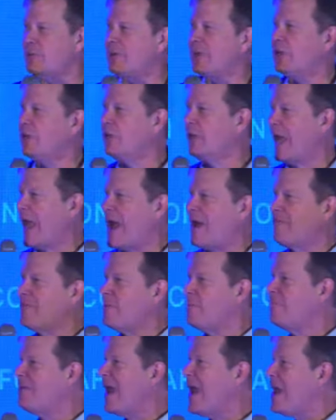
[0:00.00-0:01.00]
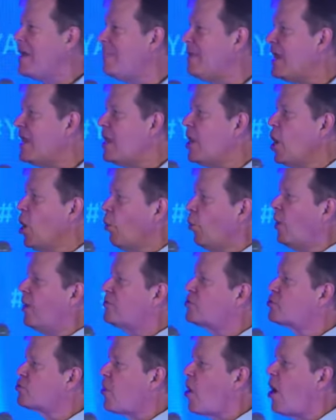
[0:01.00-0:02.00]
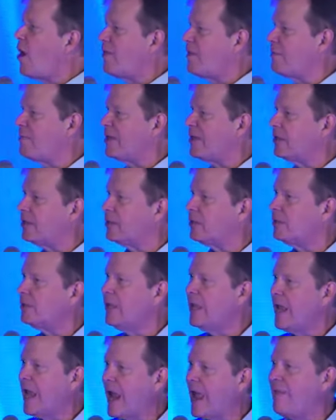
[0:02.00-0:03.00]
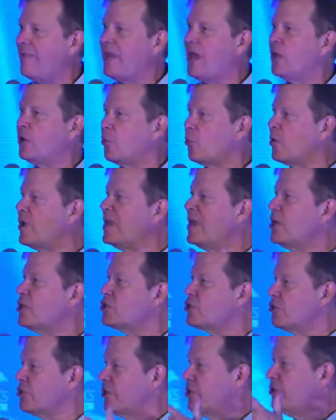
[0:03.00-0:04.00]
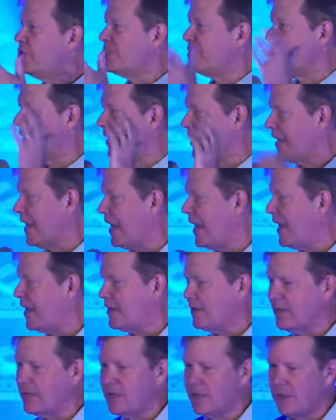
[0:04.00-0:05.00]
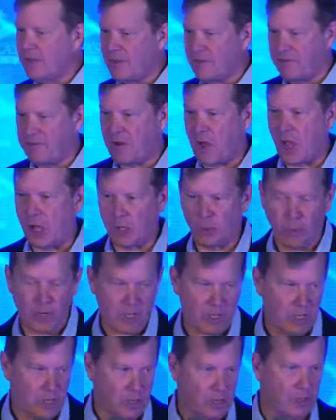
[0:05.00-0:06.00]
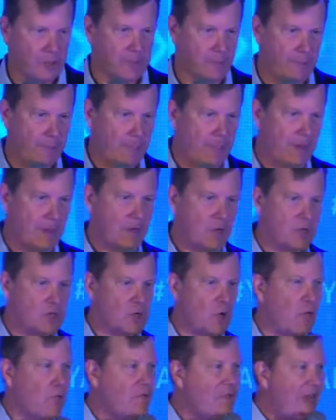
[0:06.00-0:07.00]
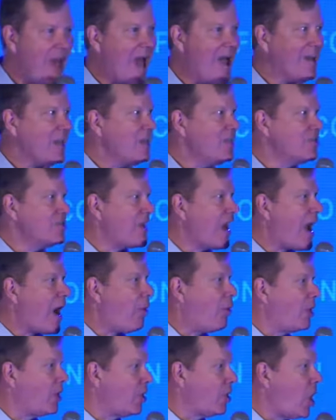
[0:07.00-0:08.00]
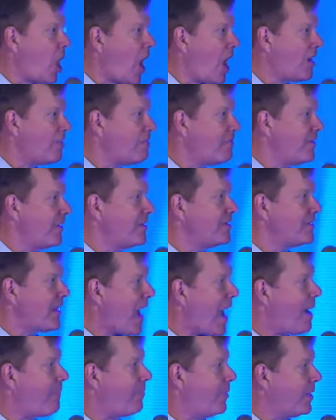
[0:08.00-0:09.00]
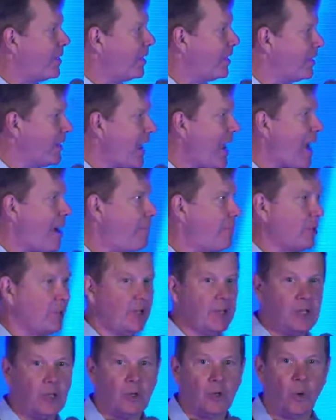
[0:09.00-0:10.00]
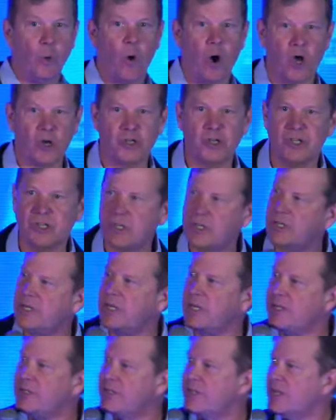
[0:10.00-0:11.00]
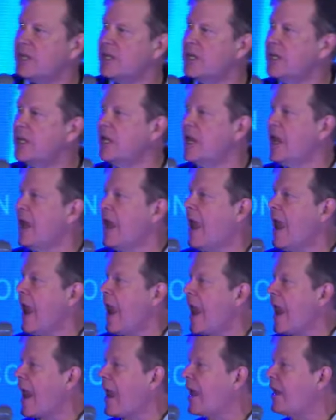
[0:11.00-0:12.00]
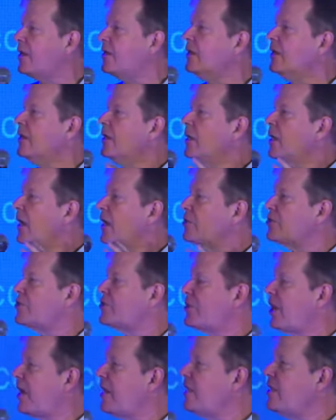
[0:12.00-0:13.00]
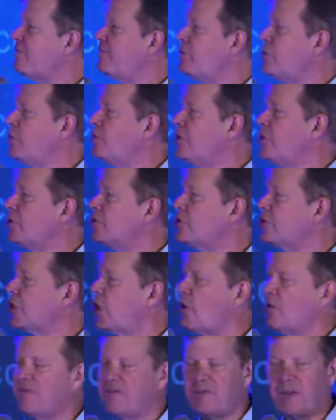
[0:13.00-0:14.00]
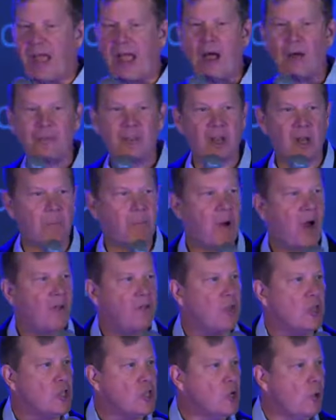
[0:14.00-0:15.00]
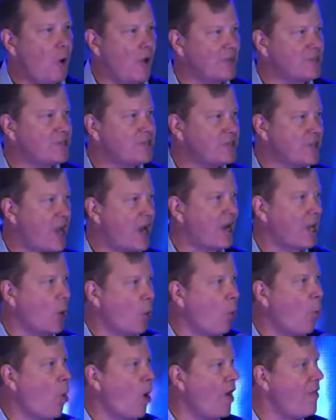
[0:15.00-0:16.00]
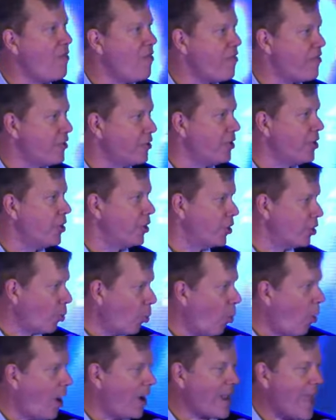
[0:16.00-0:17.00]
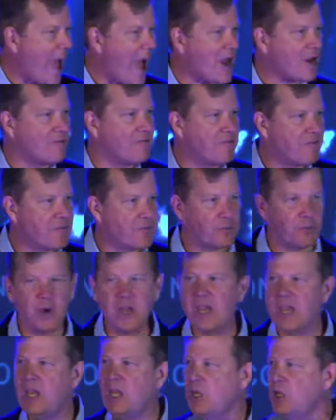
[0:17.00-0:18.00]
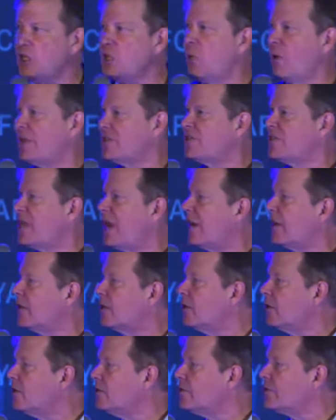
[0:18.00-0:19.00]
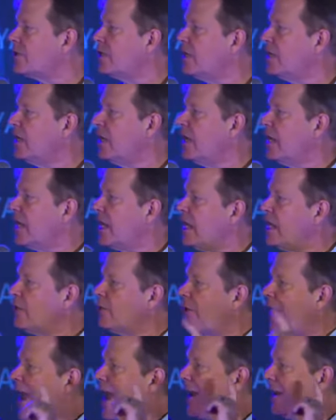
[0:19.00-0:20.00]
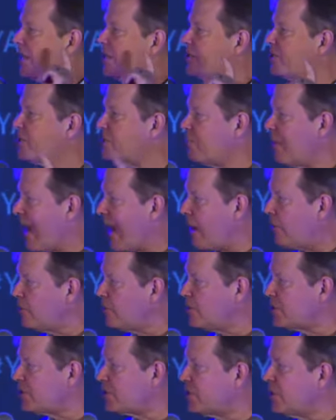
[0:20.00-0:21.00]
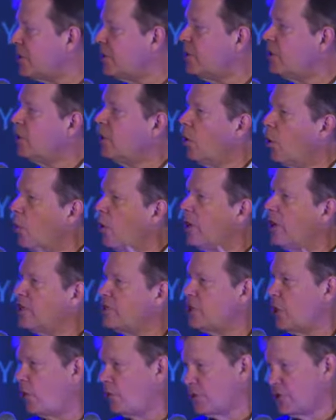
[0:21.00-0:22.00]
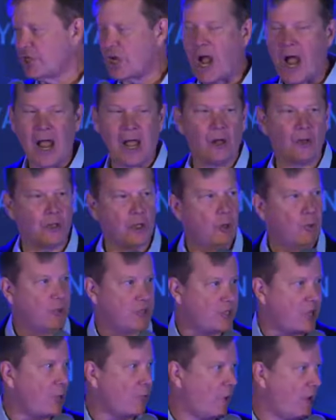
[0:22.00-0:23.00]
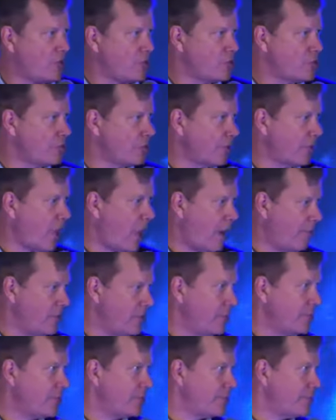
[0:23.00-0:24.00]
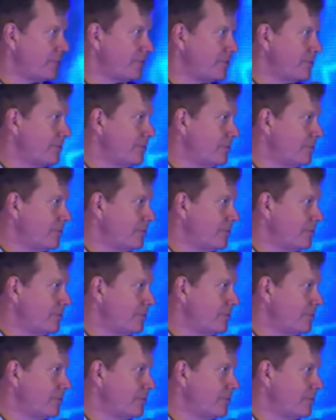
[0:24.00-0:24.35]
the bill, have them pay me, withdraw the bill, and then reintroduce it again the following year. So that is how a lot of things happen in Capitol Hill in Washington, D.C. And a study a few years ago found that among the U.S. Senate, one third, one out of three U.S. senators, either had a spouse or an adult child who was a registered lobbyist.